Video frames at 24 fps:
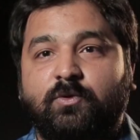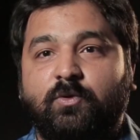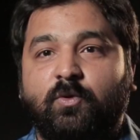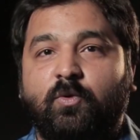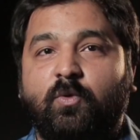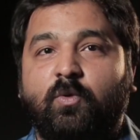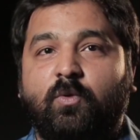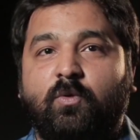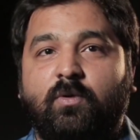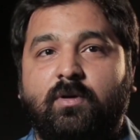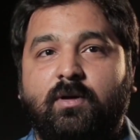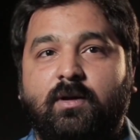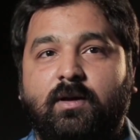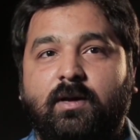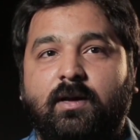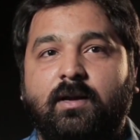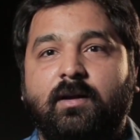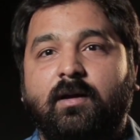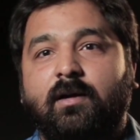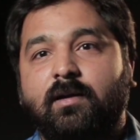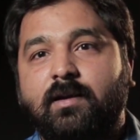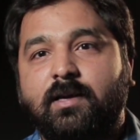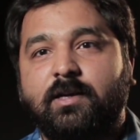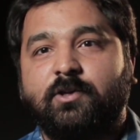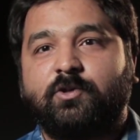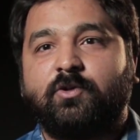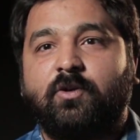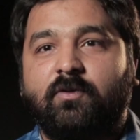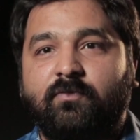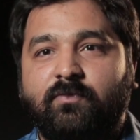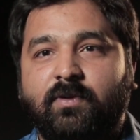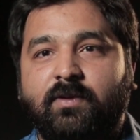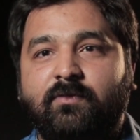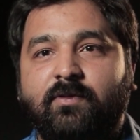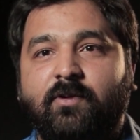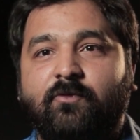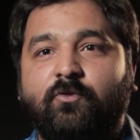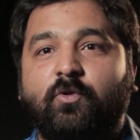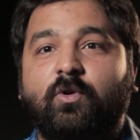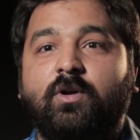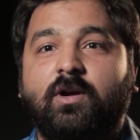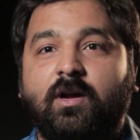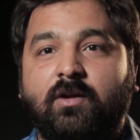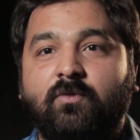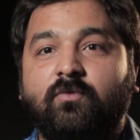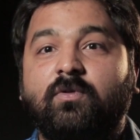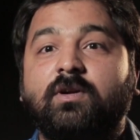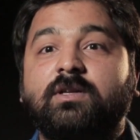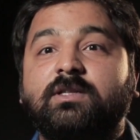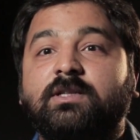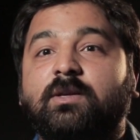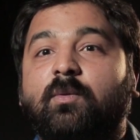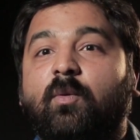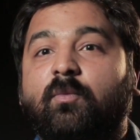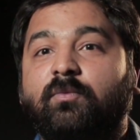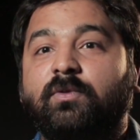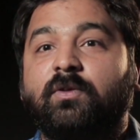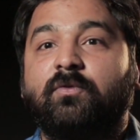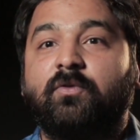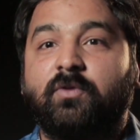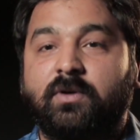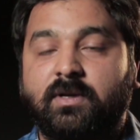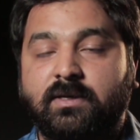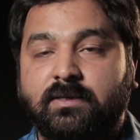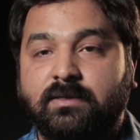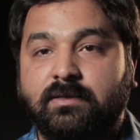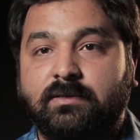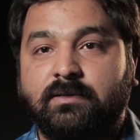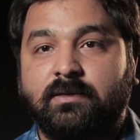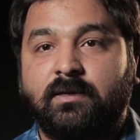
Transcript: So in earlier software, we have to convert some of the footages.